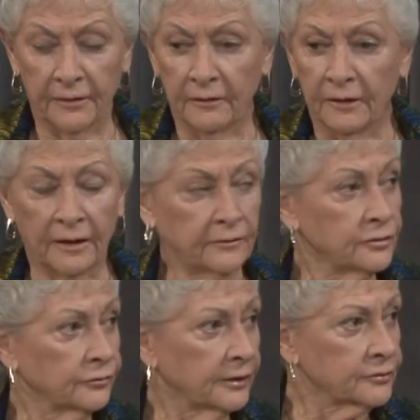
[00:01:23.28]
At the
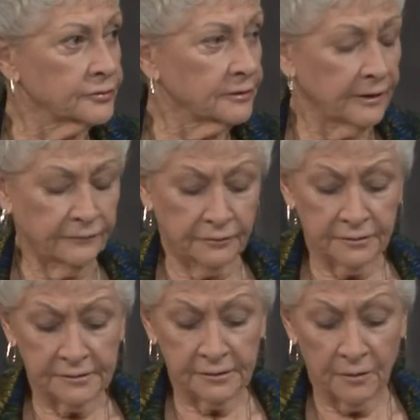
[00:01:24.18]
director's level.
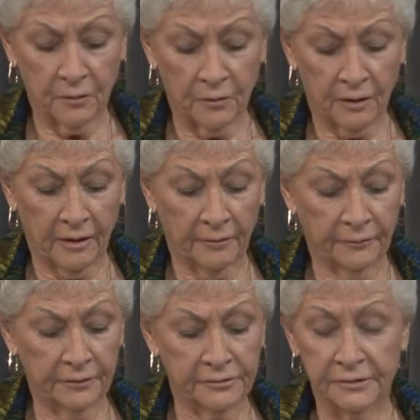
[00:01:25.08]
So we
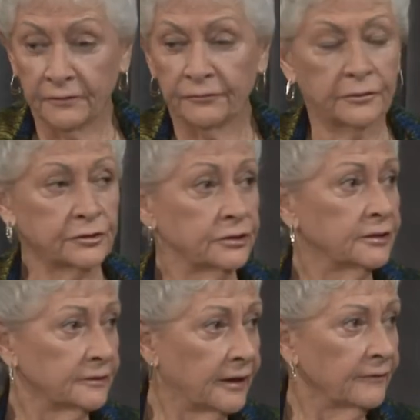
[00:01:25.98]
are so fortunate
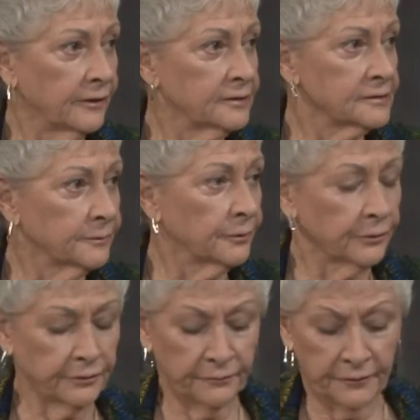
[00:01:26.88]
to have that
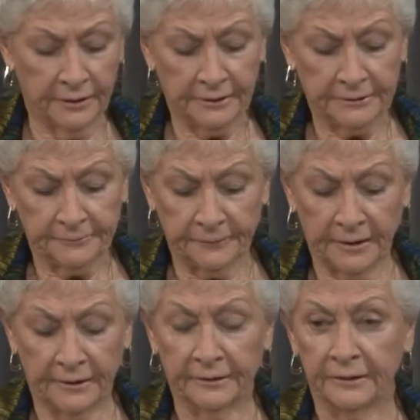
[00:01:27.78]
support,
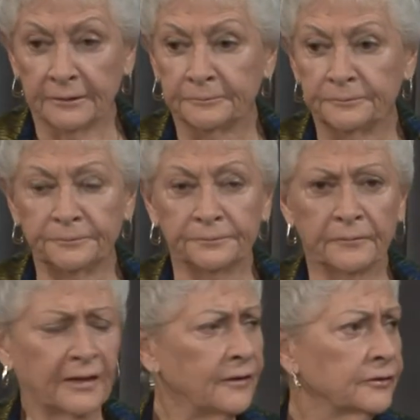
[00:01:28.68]
and
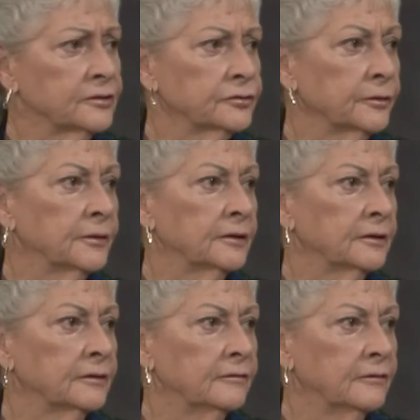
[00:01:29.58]
they've contributed,
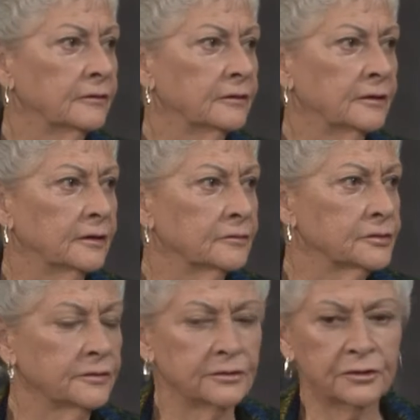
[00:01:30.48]
to
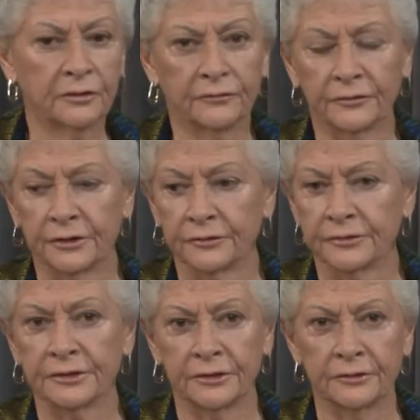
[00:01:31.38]
the show for years
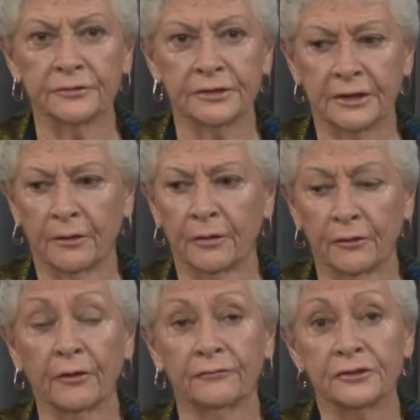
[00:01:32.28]
and years, and now they're
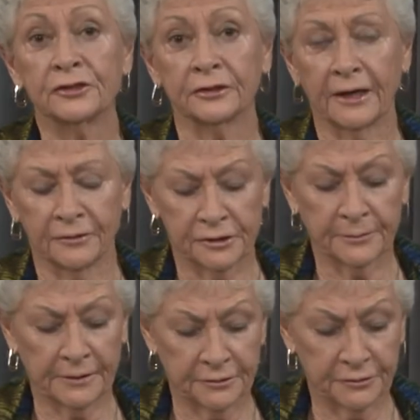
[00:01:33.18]
officially our
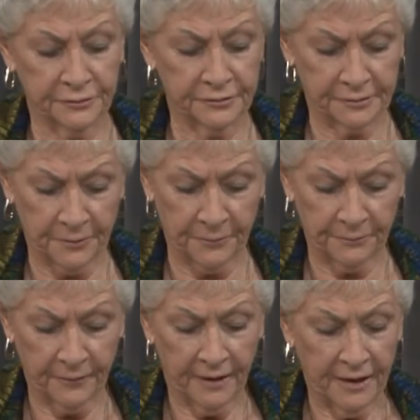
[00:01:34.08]
sponsors. So
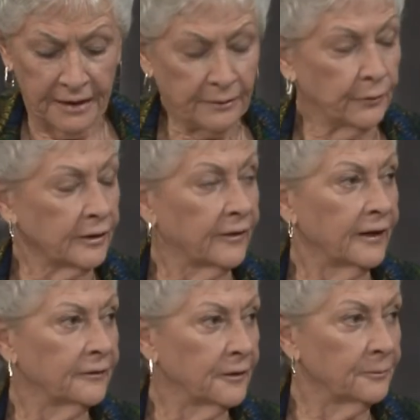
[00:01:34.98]
I want to
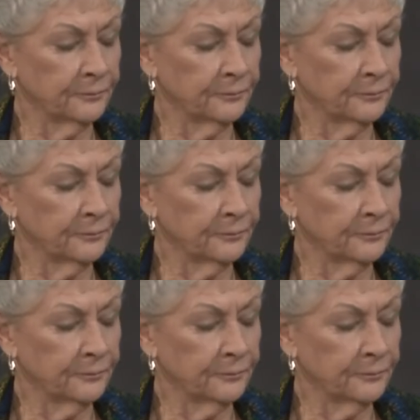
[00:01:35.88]
thank them.